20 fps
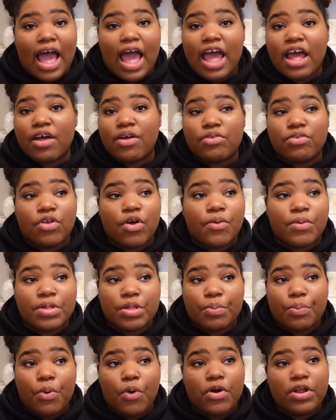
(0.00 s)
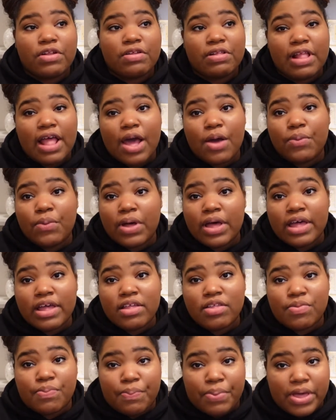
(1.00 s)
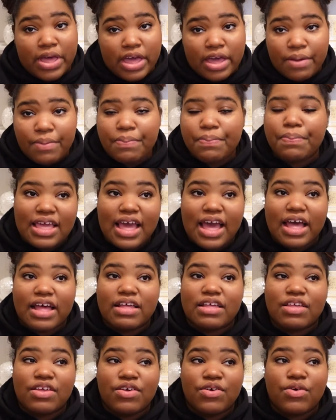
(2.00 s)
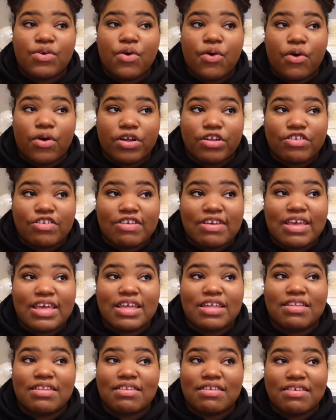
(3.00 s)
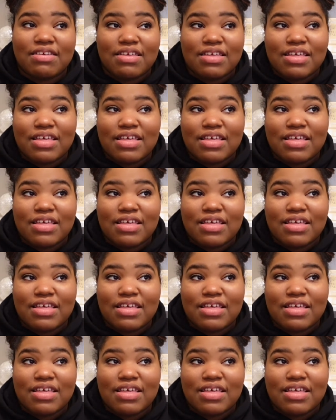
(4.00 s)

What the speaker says: I don't know what the point of that was, but yeah, you quarantined